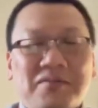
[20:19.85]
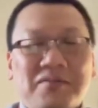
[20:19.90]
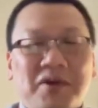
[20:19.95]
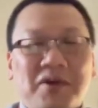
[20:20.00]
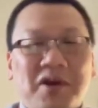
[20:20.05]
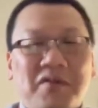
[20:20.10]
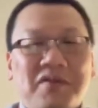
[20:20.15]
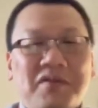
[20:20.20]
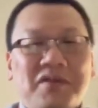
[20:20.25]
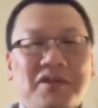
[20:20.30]

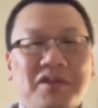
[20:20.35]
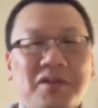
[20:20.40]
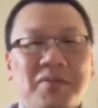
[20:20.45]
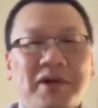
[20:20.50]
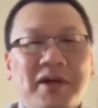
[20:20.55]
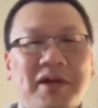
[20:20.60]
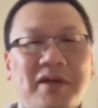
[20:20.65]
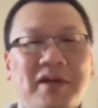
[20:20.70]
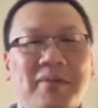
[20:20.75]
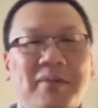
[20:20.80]
Part of it is the
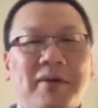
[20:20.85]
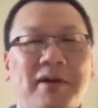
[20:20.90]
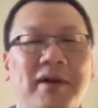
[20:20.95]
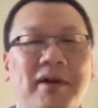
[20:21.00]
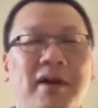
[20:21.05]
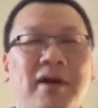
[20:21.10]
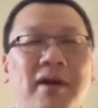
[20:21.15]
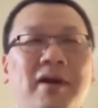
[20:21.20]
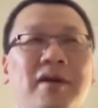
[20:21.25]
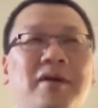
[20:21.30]
pandemic,
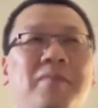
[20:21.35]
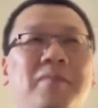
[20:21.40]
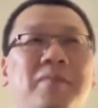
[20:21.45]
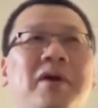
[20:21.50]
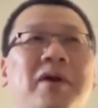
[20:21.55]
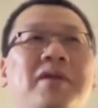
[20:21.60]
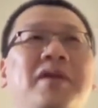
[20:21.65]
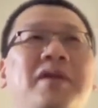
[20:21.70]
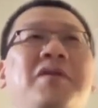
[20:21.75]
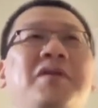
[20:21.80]
but
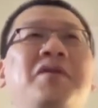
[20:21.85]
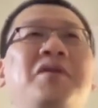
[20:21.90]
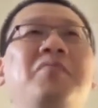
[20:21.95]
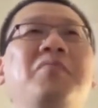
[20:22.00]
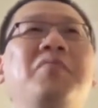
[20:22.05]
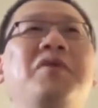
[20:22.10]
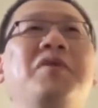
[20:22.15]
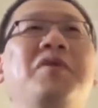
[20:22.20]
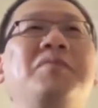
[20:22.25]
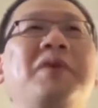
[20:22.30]
I think
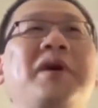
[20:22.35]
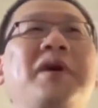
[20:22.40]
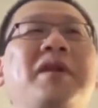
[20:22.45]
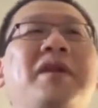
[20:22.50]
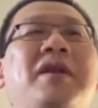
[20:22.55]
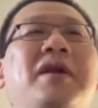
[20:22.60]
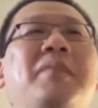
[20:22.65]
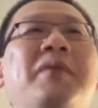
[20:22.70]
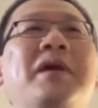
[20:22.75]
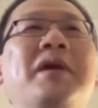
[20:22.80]
post
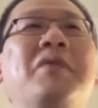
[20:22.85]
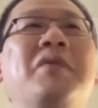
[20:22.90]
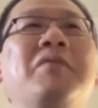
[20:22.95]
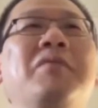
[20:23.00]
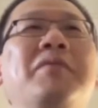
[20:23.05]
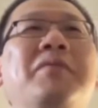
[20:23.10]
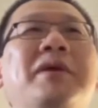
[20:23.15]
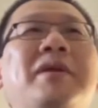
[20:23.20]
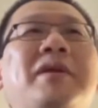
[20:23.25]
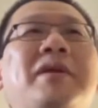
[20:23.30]
pandemic, it
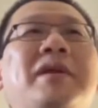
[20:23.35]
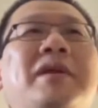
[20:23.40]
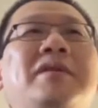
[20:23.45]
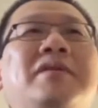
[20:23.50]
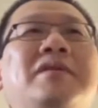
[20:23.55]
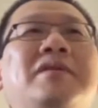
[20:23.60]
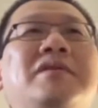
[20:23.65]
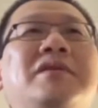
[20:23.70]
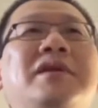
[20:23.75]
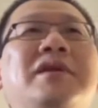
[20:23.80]
would be neat
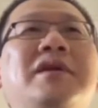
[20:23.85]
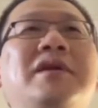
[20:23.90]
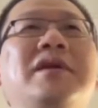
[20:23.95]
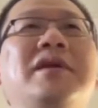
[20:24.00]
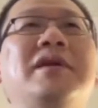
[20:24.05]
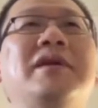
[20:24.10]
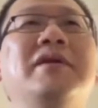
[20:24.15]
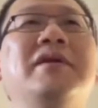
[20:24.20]
to see